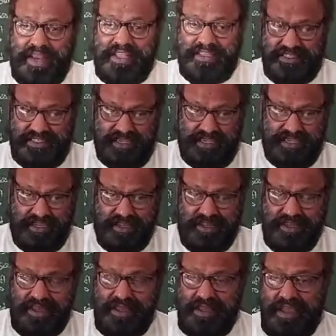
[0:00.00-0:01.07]
balancing.
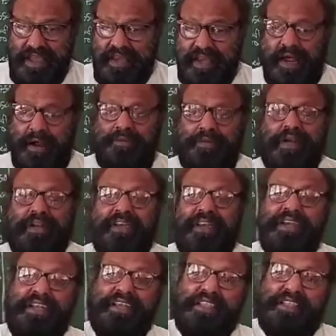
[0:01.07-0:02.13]
And after
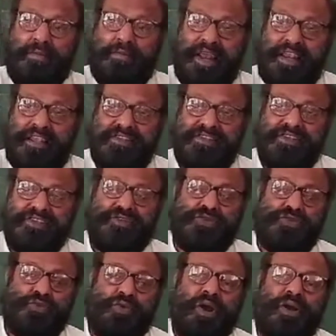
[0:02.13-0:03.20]
getting the
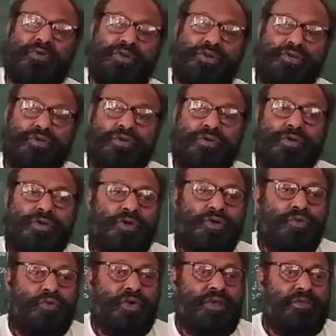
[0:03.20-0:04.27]
balances, what we do?
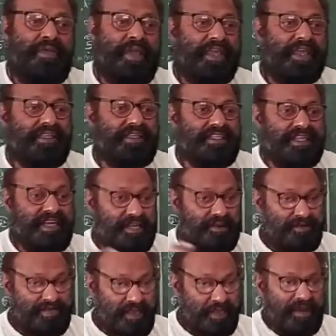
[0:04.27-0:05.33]
We make a
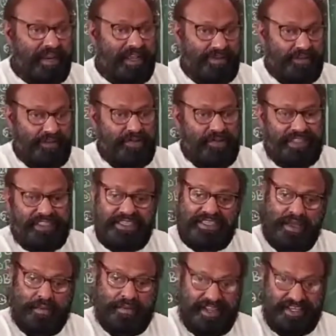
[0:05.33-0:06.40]
summarize. We
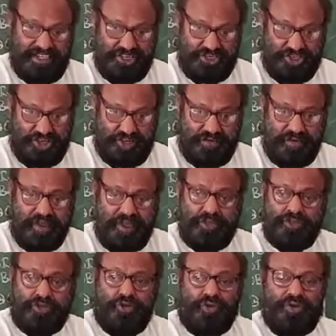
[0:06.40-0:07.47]
make the summarization.
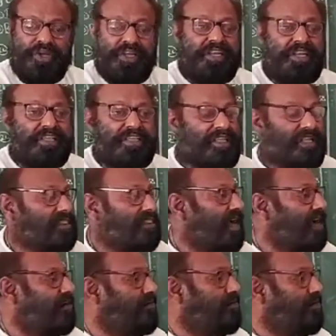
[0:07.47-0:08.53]
So it is the
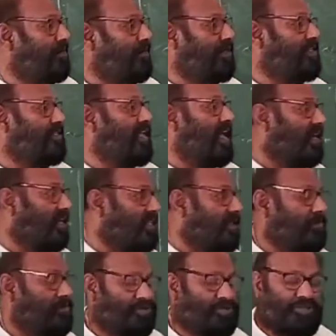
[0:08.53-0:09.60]
third. It is
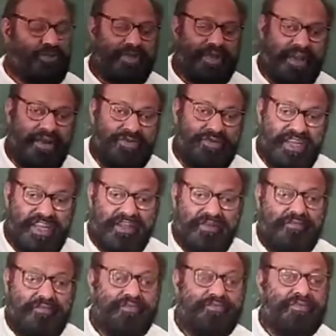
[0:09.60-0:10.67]
another process of
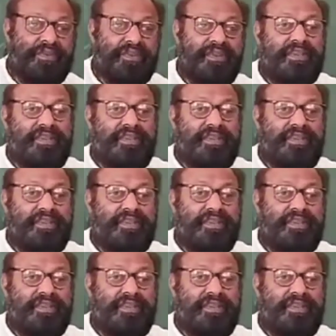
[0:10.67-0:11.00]
accounting.